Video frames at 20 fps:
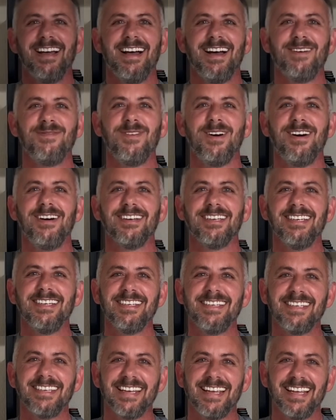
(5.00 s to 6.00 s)
I'm
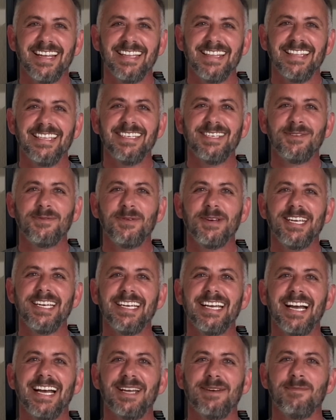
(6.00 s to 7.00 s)
August, and this
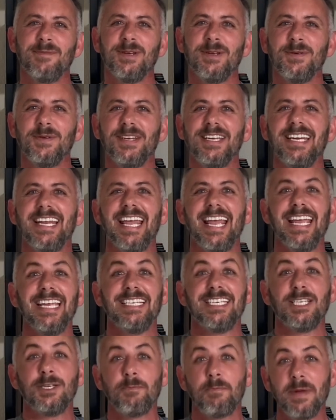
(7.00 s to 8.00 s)
week I am doing a
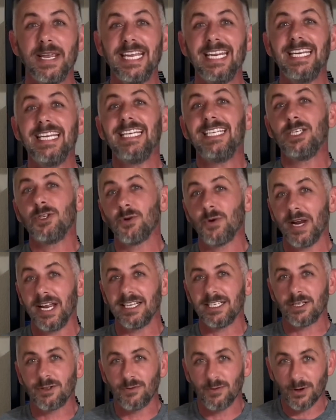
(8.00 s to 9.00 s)
spin
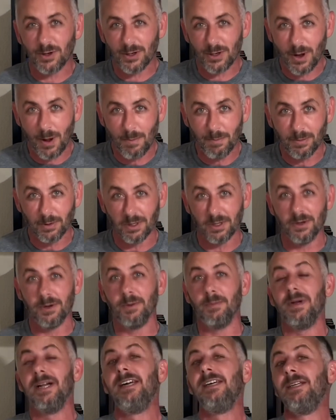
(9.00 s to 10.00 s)
transfer
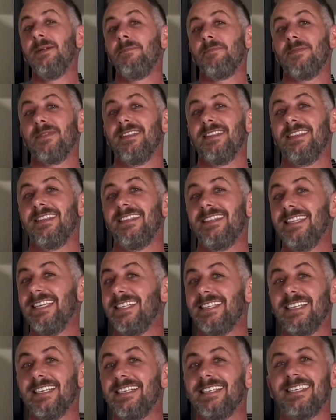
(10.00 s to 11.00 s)
bloom.
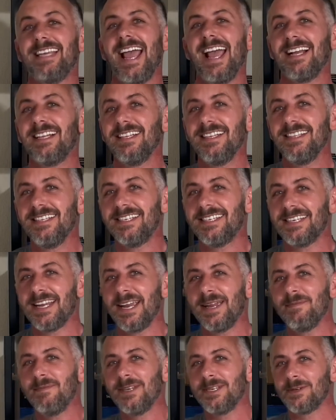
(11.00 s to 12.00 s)
It's exactly the
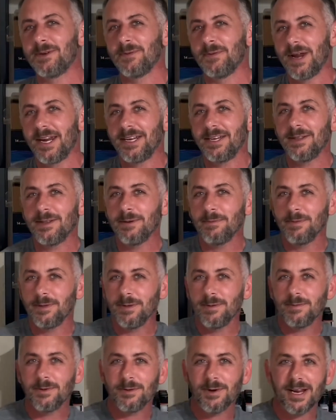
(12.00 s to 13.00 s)
same as a regular
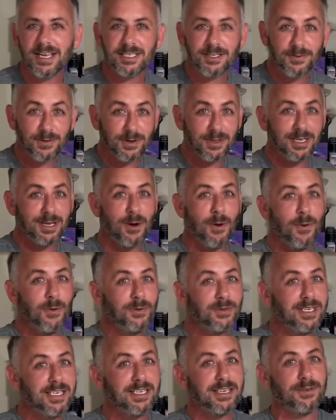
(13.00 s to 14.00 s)
bloom transfer. The
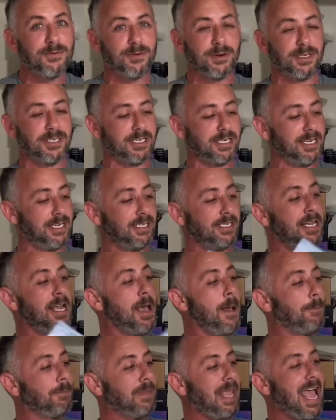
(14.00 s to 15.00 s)
only difference is
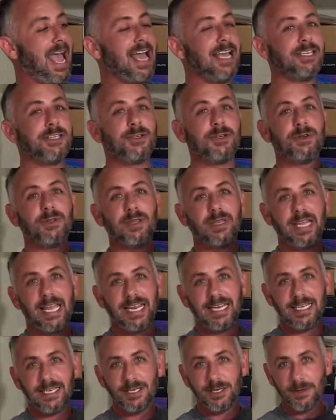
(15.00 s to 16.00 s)
as you're
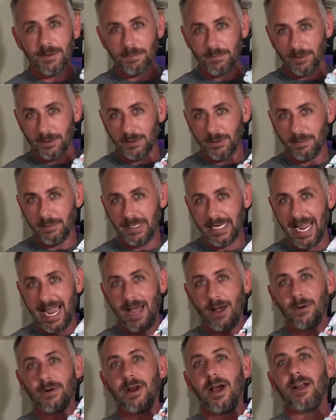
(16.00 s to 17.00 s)
laying your bloom
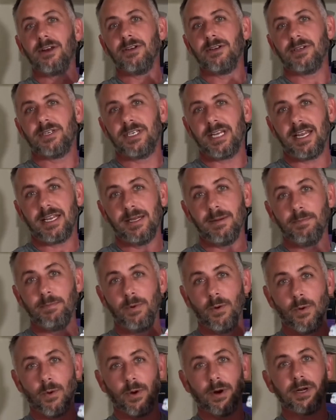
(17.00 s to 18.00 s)
down on your second
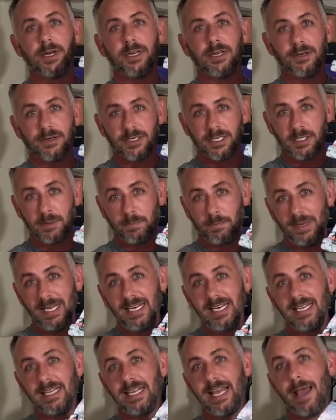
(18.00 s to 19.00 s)
board, you're
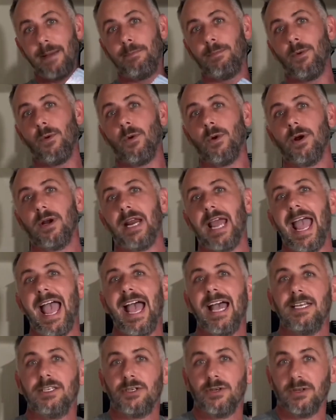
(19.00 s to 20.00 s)
spinning that board
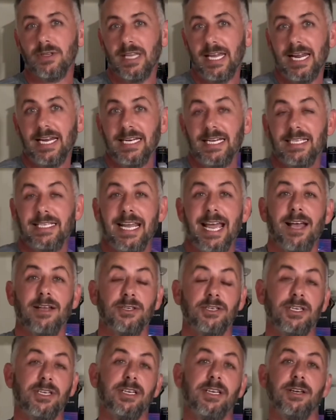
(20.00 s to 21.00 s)
as you're laying it down.
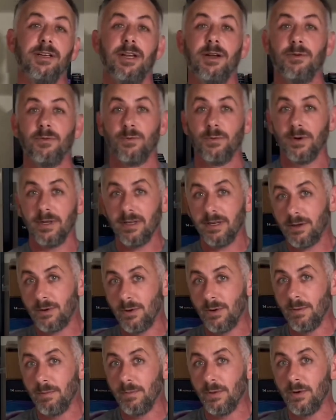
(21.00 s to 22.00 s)
So you get a really
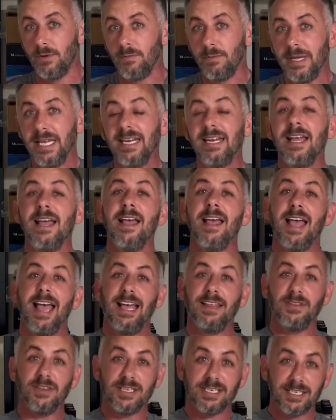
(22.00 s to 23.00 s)
cool movement,
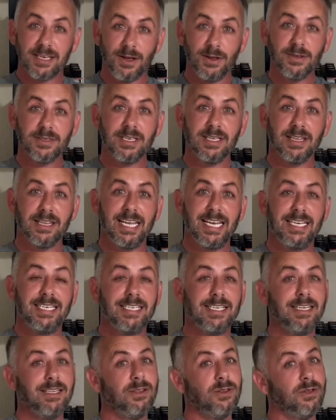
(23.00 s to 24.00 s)
and the cells and
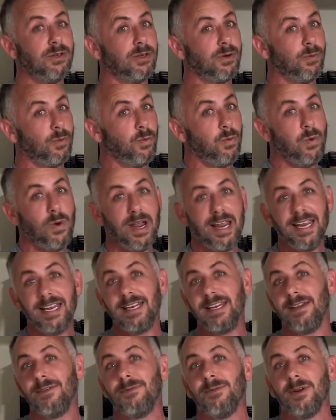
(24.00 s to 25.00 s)
lacing look way
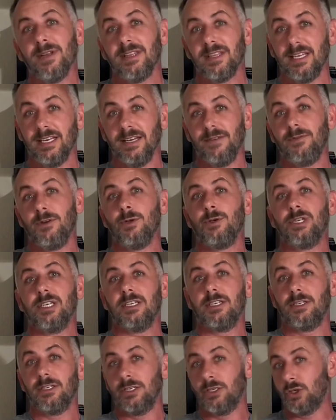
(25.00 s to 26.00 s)
different than if you
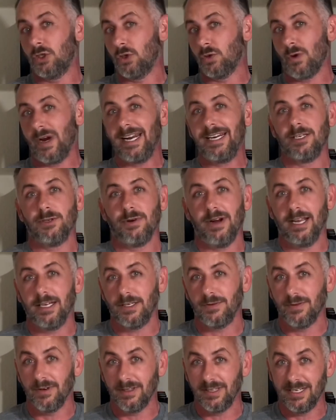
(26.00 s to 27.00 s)
just straight
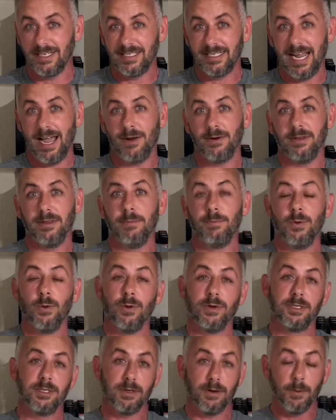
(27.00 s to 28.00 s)
transfer this down on the
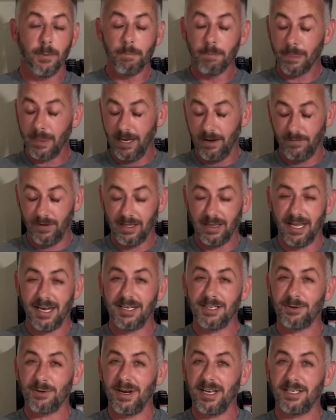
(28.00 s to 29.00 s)
board. So if you
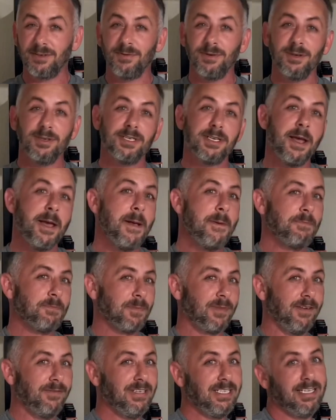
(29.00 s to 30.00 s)
like transfers,
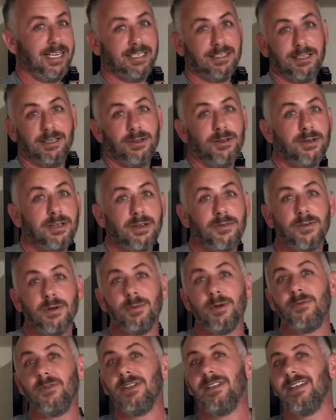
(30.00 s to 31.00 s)
if you like the look of them,
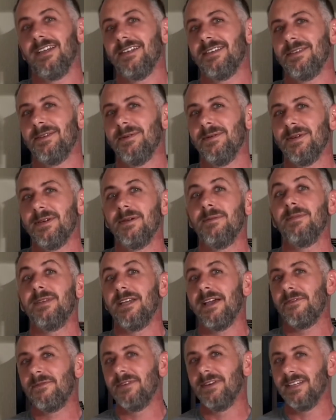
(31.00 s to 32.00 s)
if you like doing them,
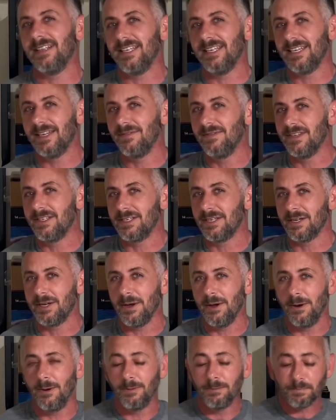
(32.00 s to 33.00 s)
definitely give this a
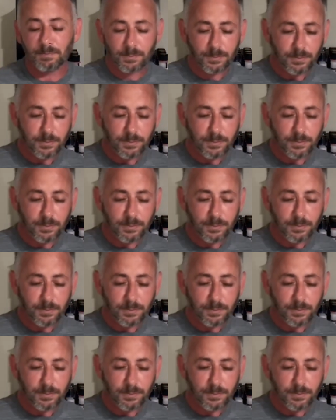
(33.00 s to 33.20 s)
go.